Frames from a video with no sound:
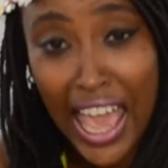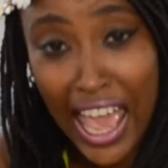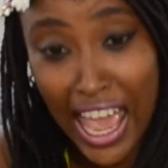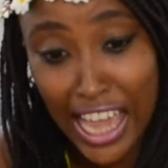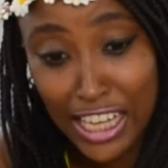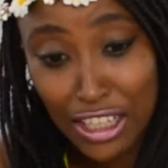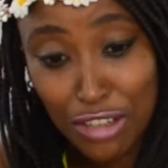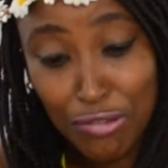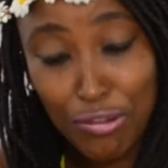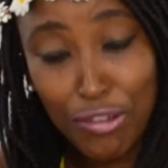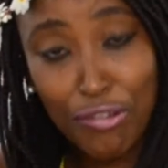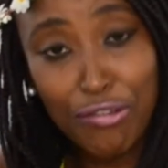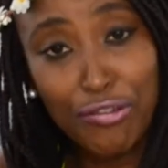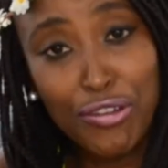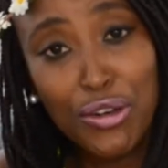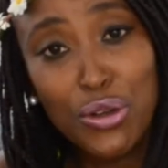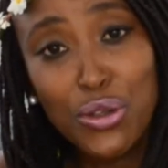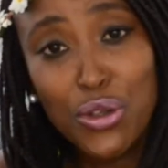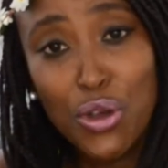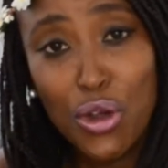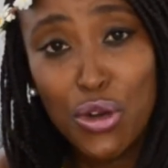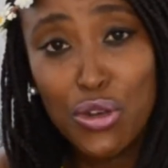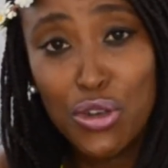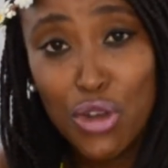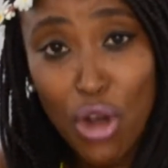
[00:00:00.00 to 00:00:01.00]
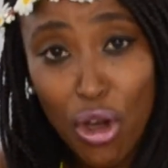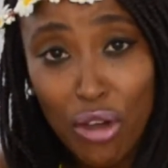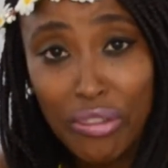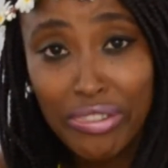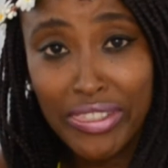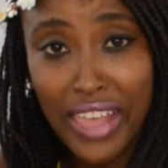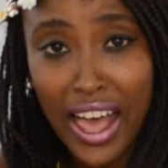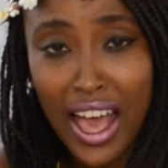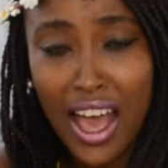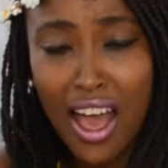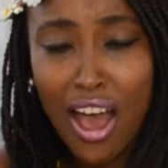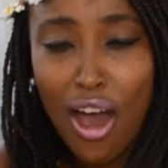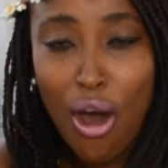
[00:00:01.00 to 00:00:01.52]
And if you feel you're not
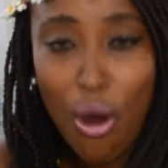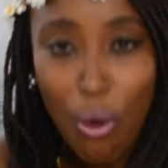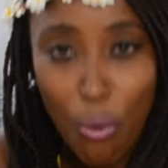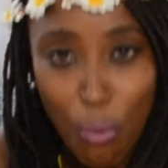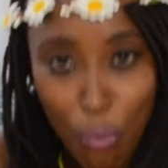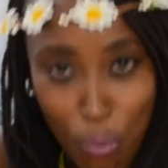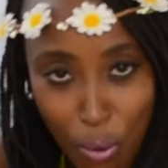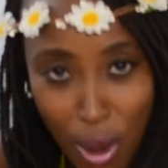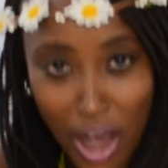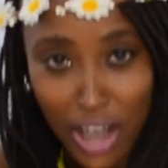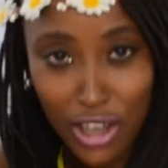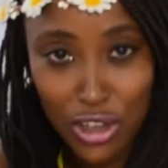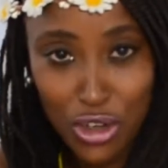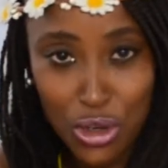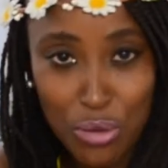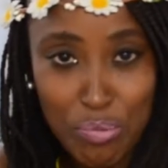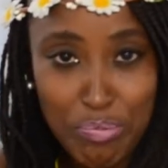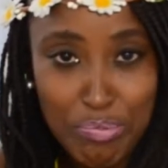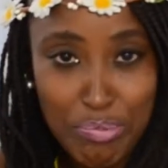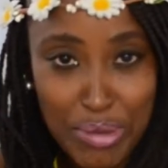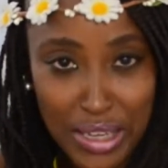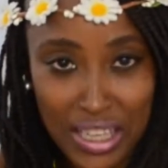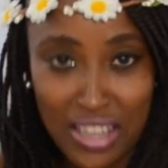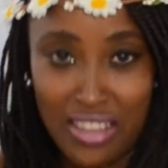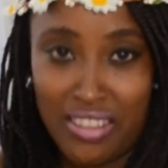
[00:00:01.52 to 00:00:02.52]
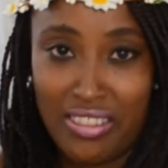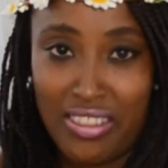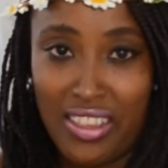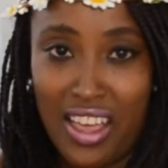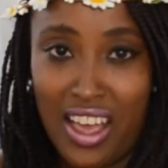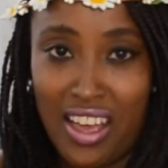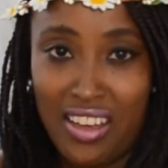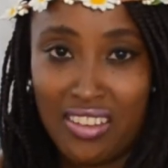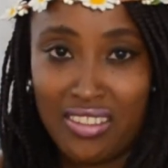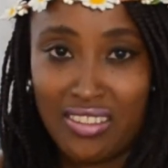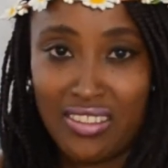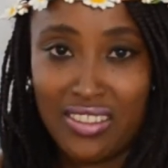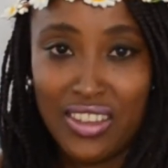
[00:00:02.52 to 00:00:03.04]
that, work on being that.